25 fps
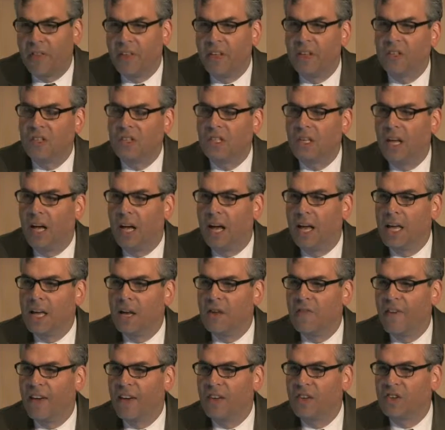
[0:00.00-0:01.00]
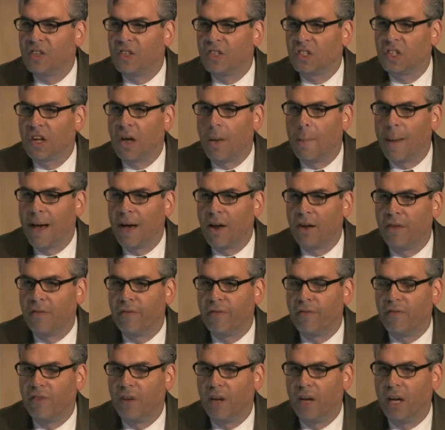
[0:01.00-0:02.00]
of these inventions come out
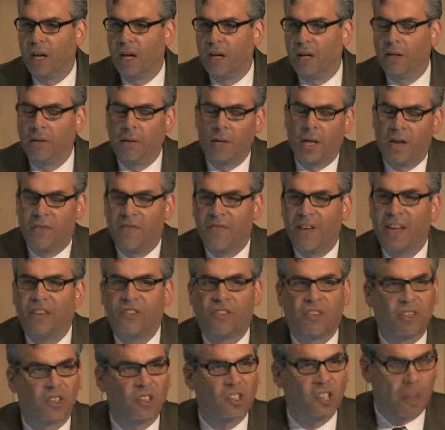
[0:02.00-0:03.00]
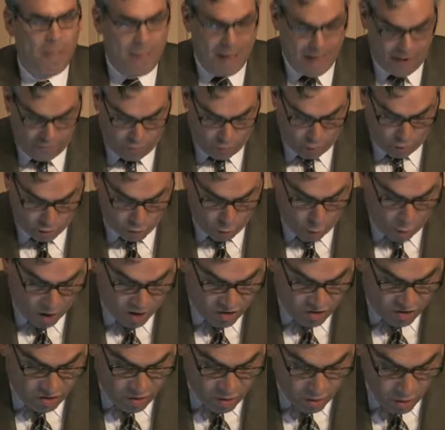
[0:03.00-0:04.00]
of World War
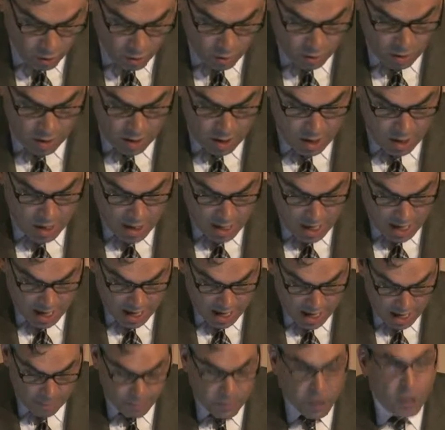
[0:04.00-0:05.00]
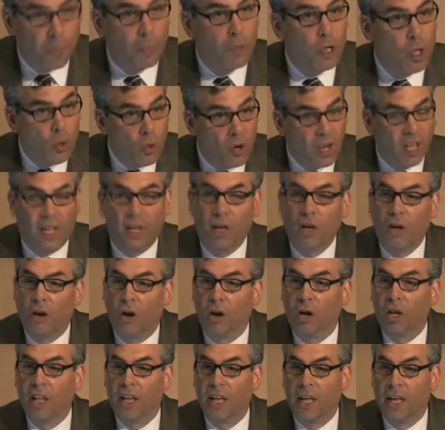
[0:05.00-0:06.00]
II.
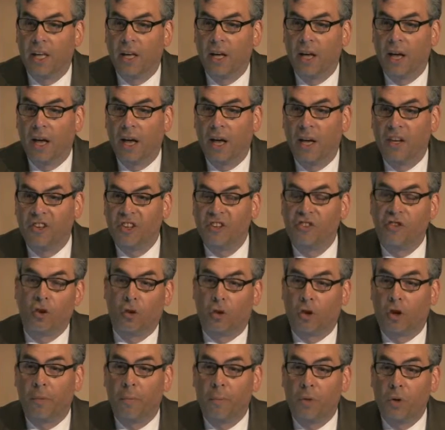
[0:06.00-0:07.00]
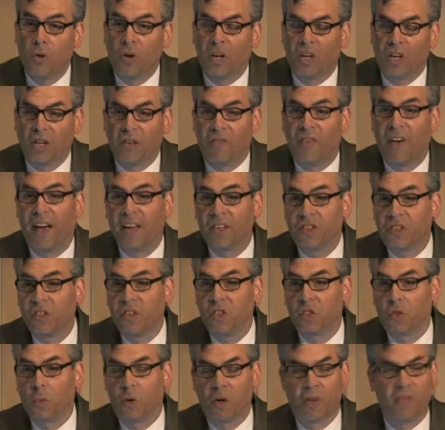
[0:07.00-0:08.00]
Early digital computing
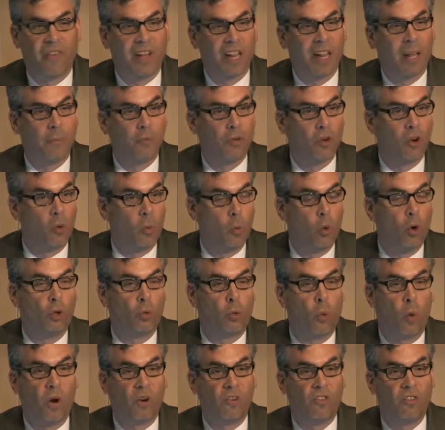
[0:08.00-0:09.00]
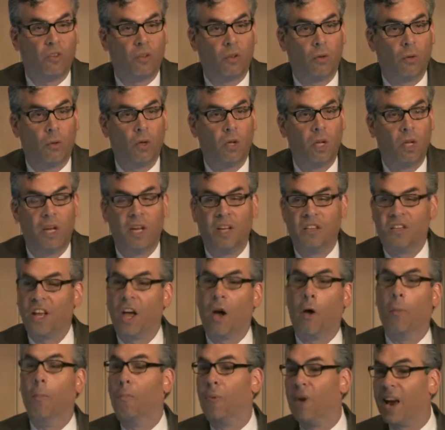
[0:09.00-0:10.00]
devices were developed during World War II to
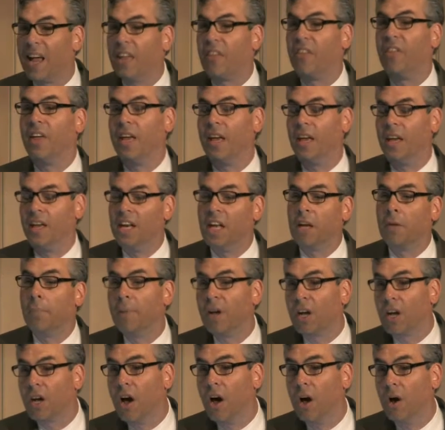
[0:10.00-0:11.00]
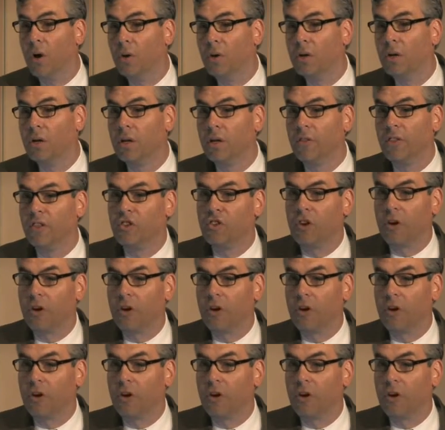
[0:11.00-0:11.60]
help break the Enigma code, the